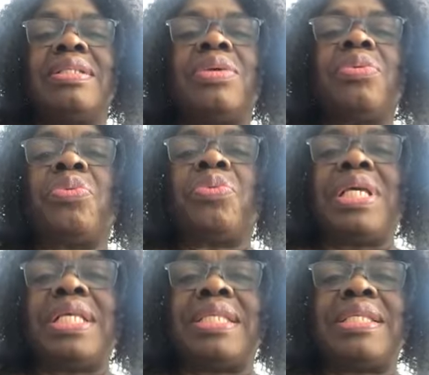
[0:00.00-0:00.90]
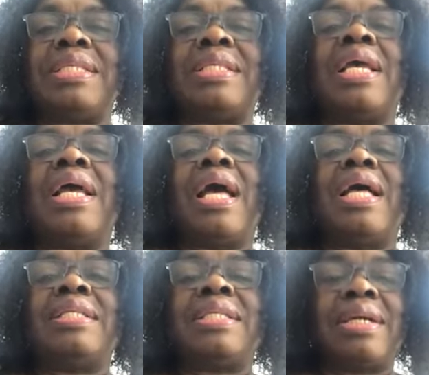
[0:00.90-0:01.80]
to reason
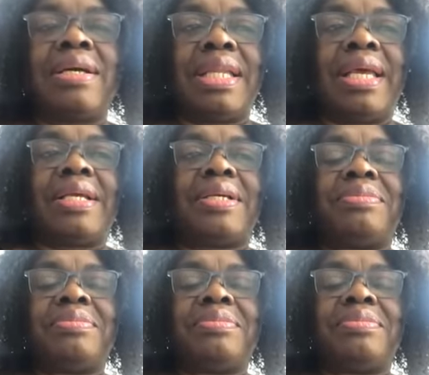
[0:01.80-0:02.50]
and to connect.